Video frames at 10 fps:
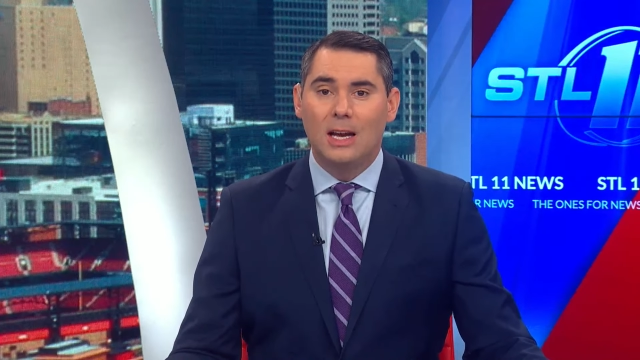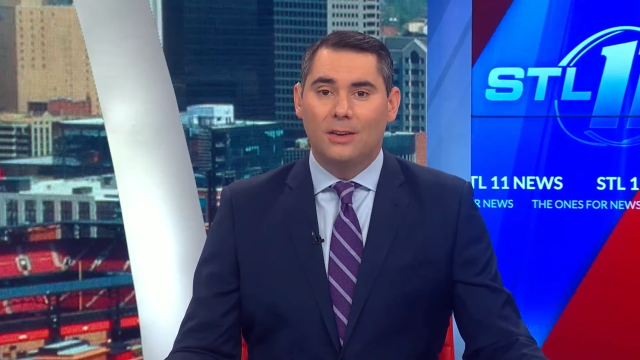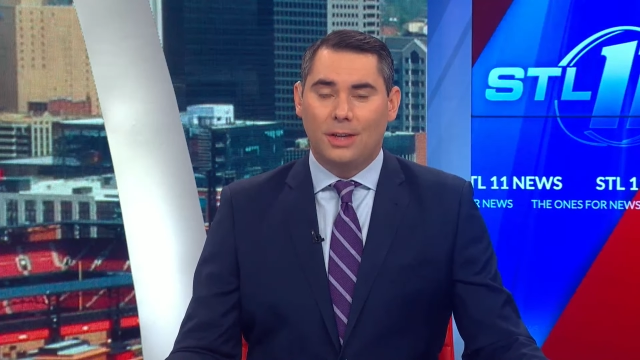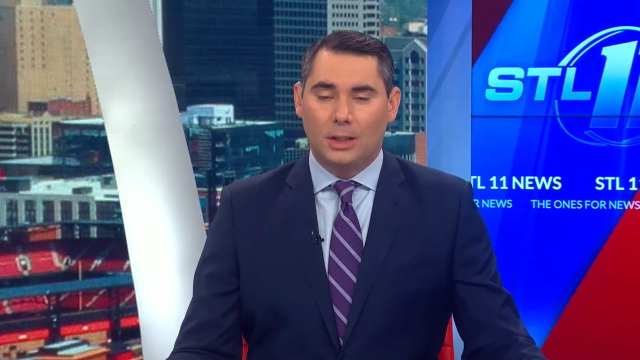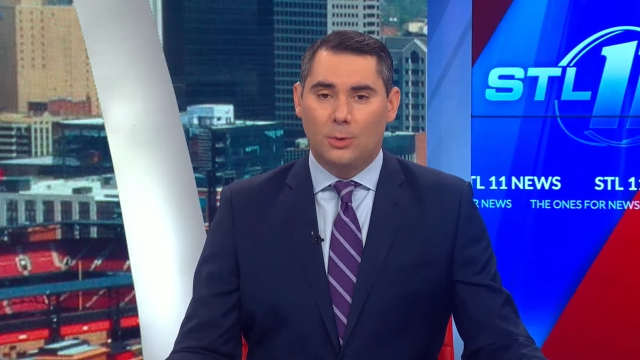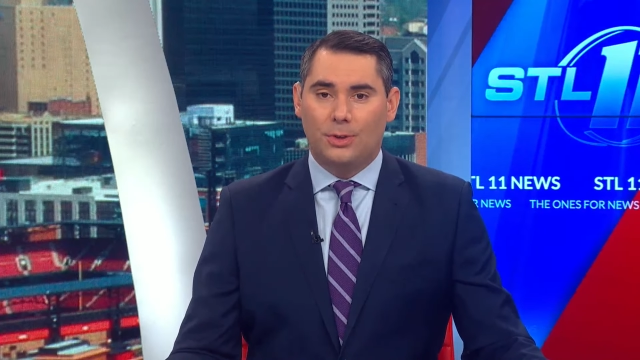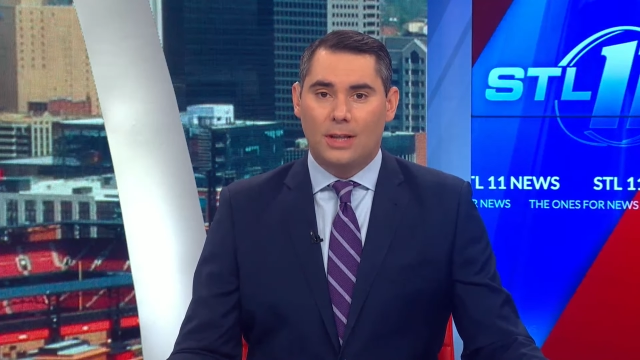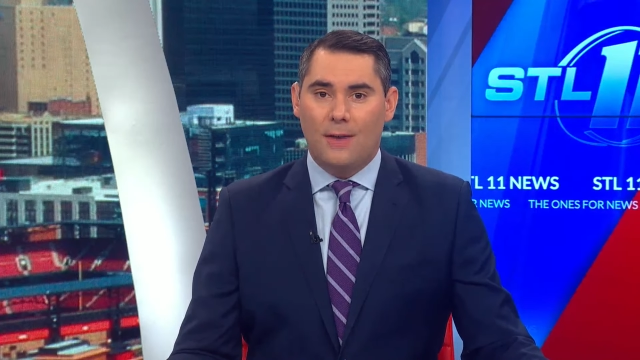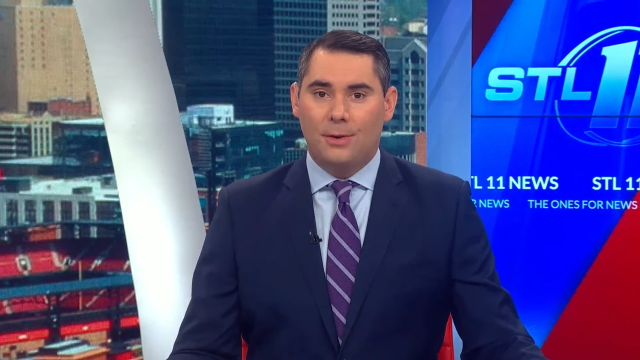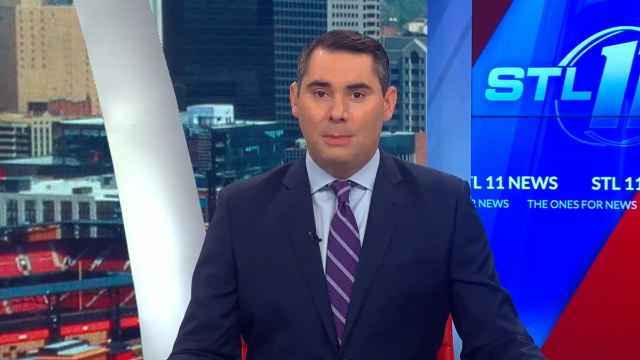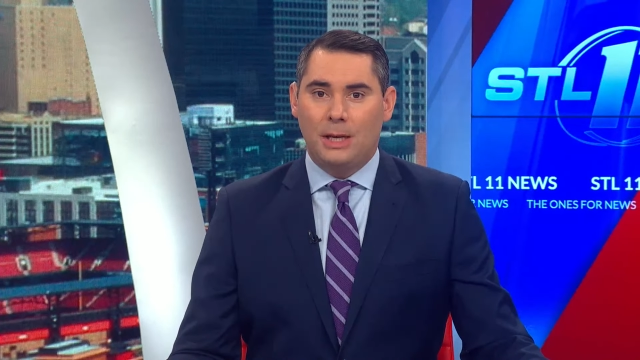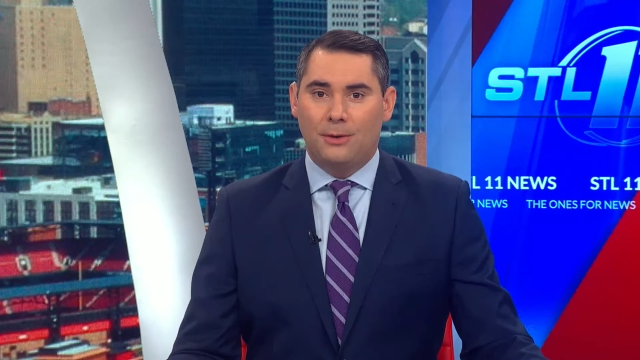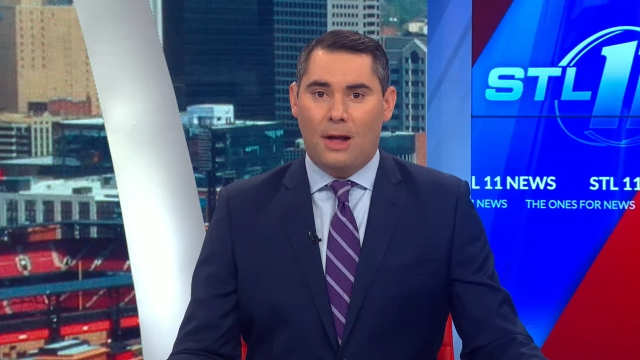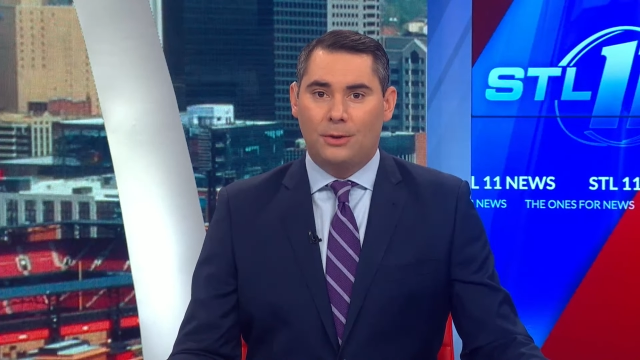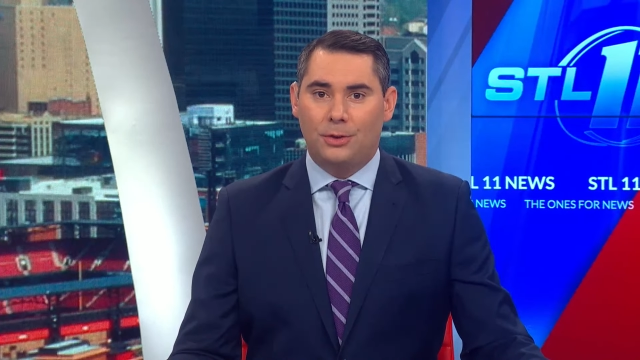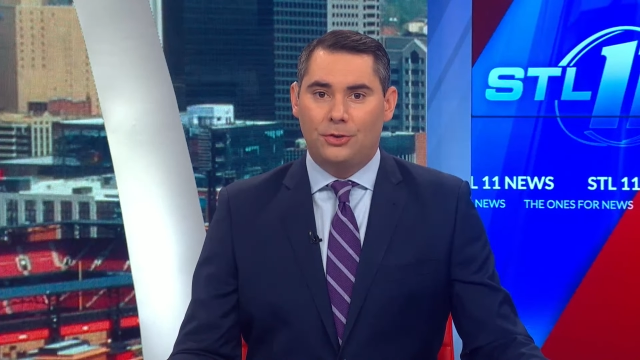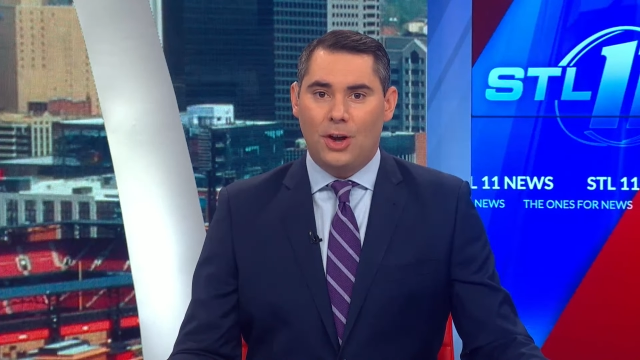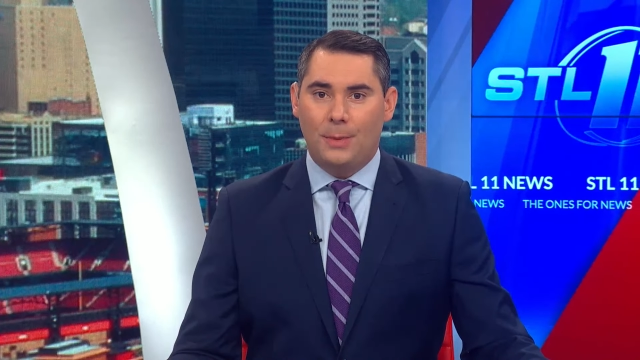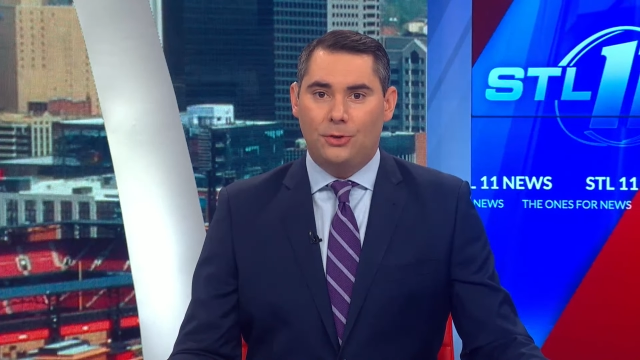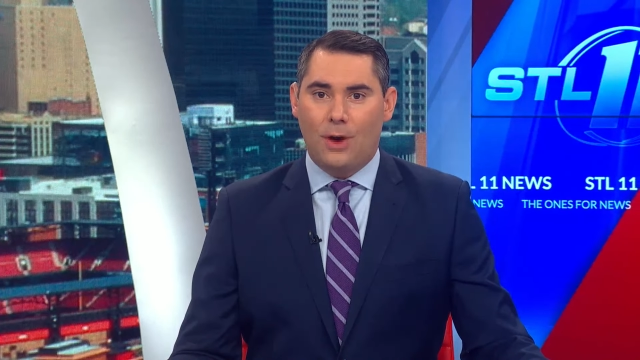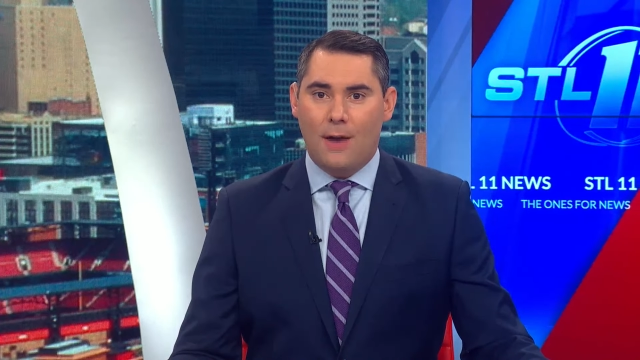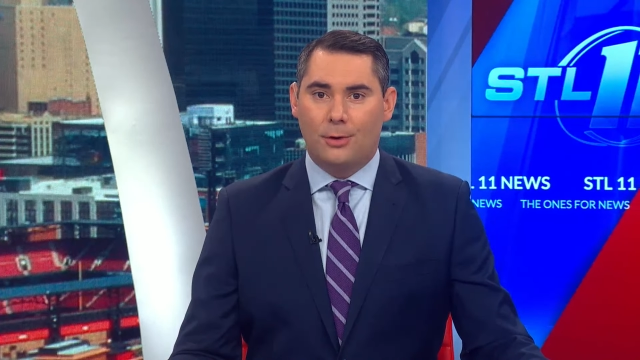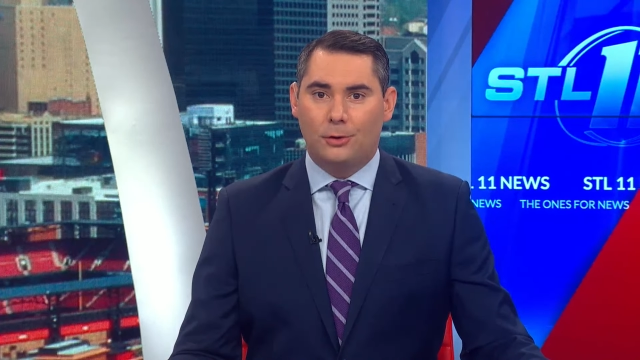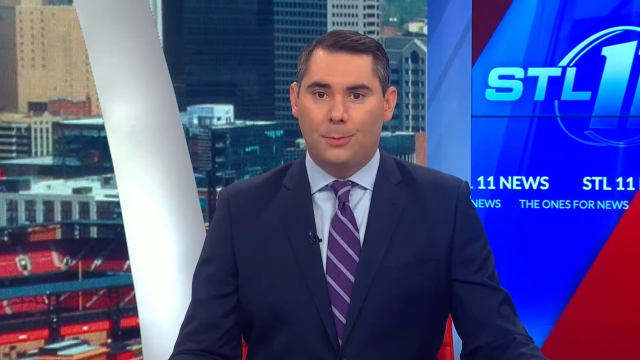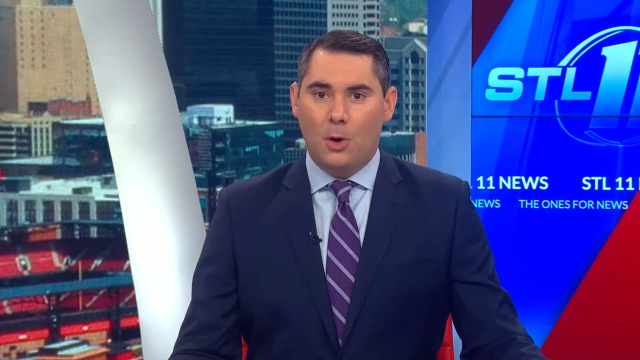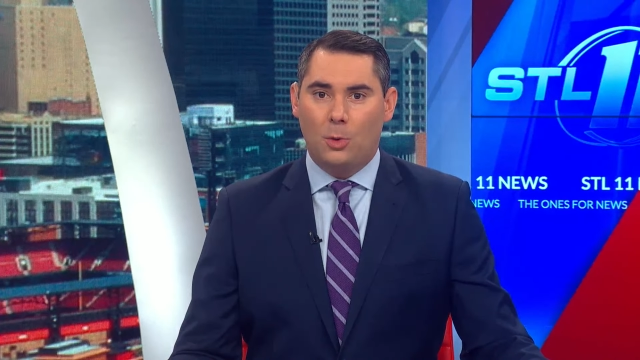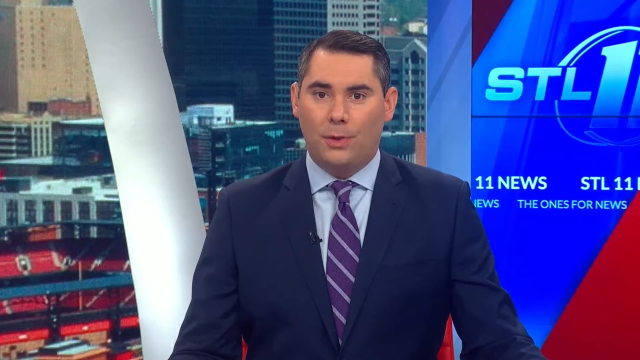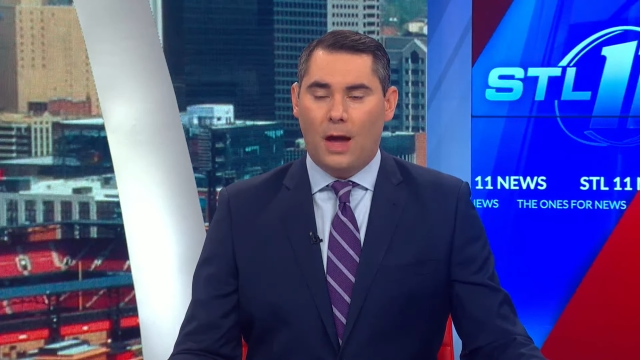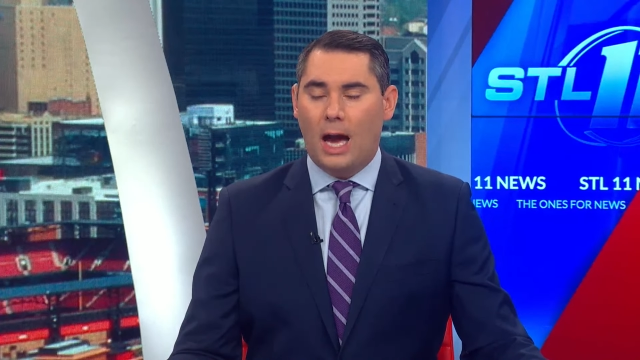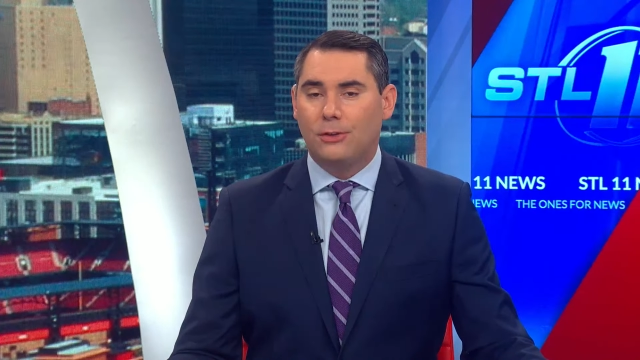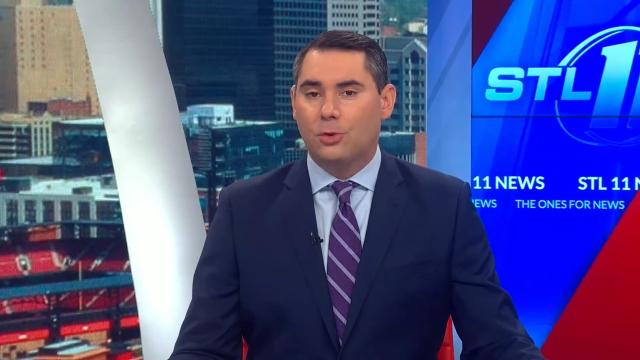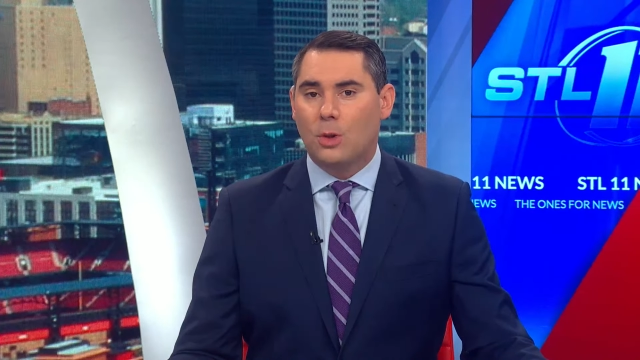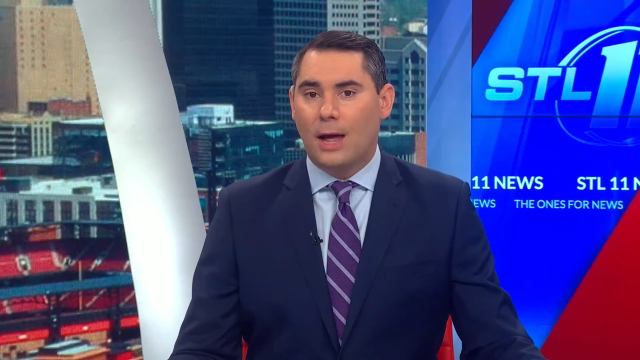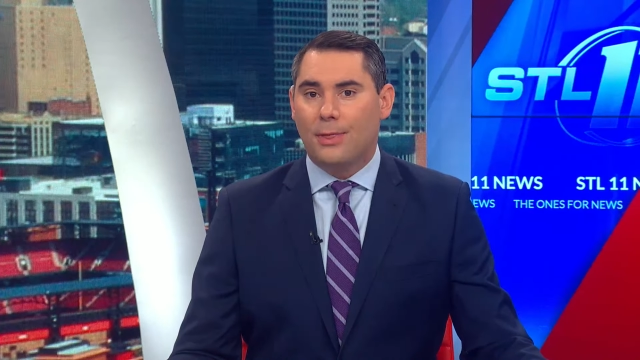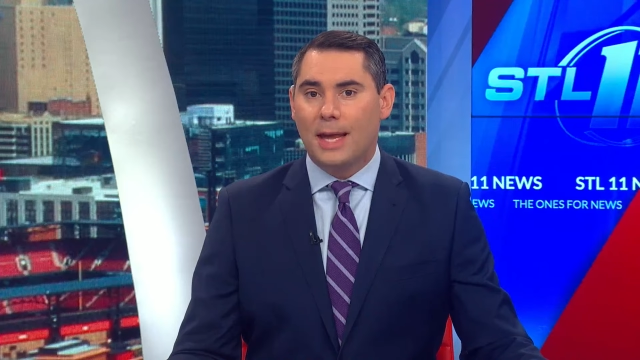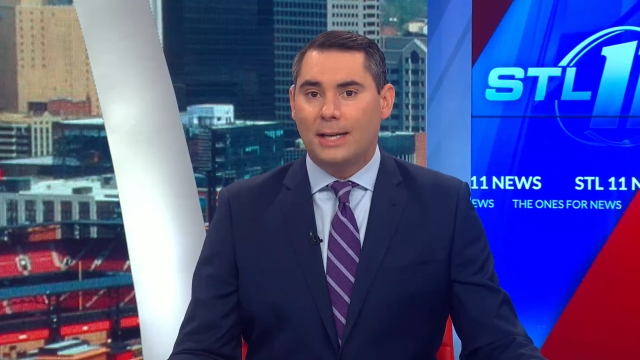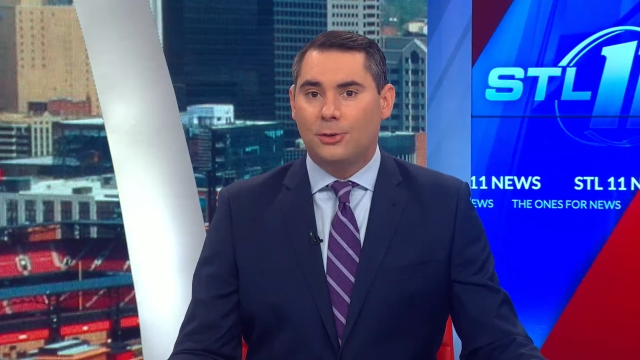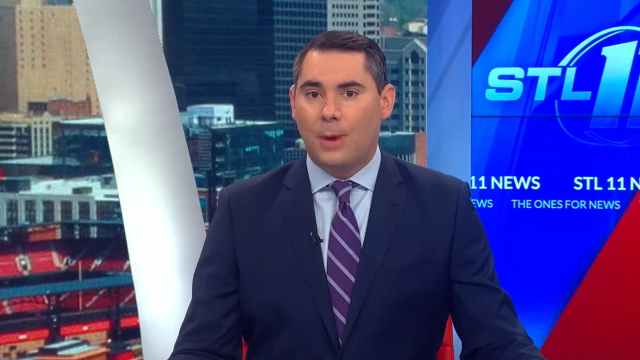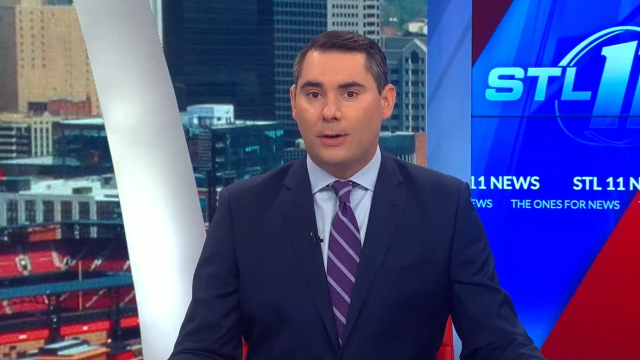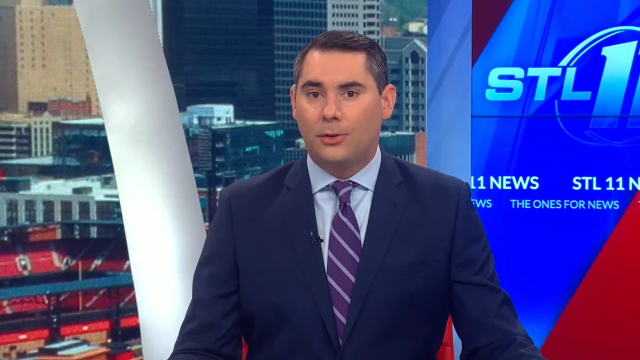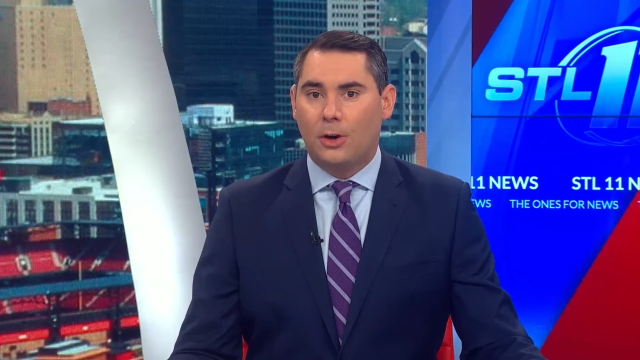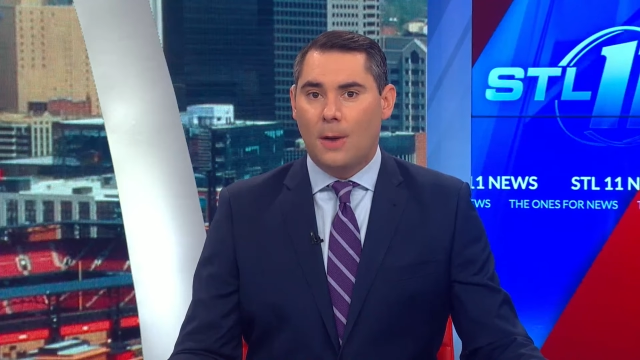St. Louis 11 meteorologist Jamie Travers spoke with a high school athletic director